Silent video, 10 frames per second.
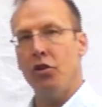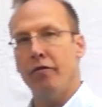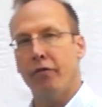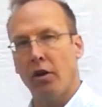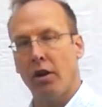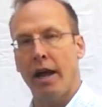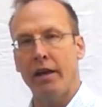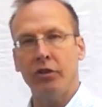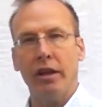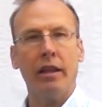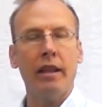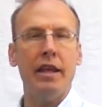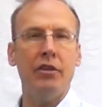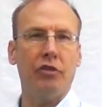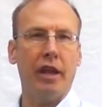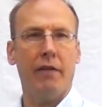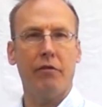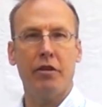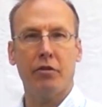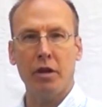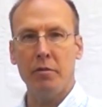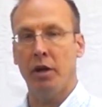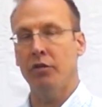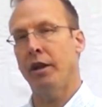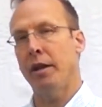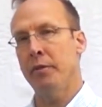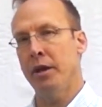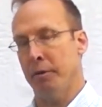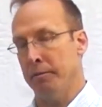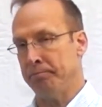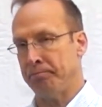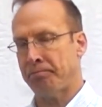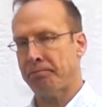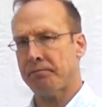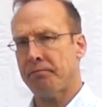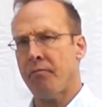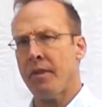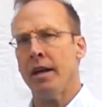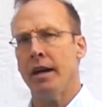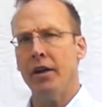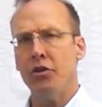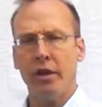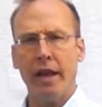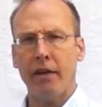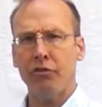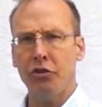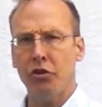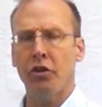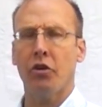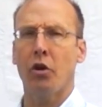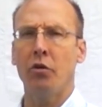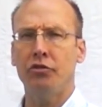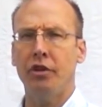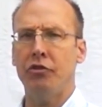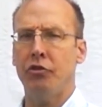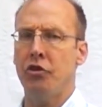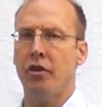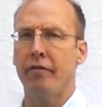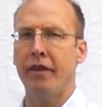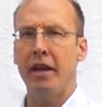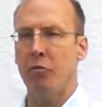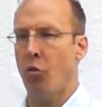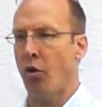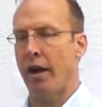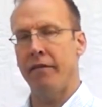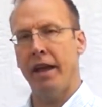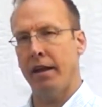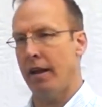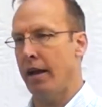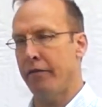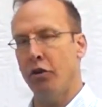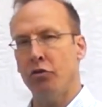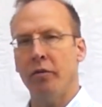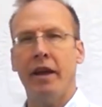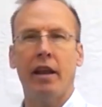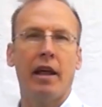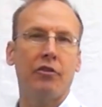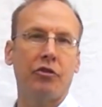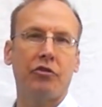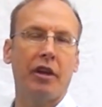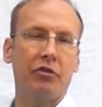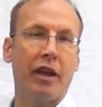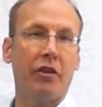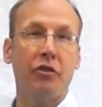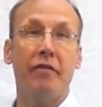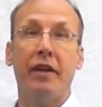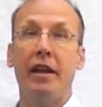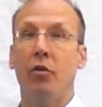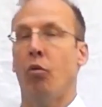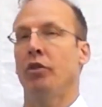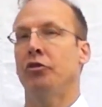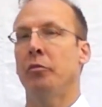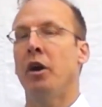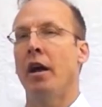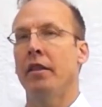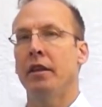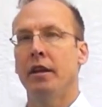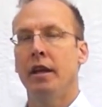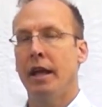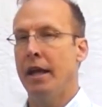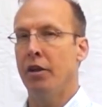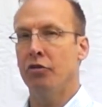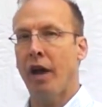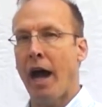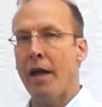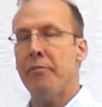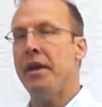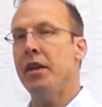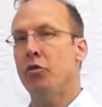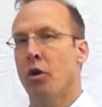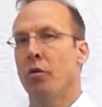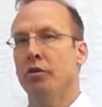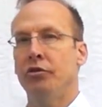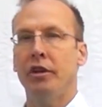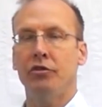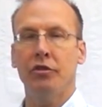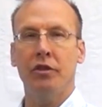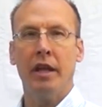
you fertilize at least every 3 months at a minimum. You can actually, during the growing season, you can feed it more. We've had a lot of success actually feeding it once a month in those high peak growing season.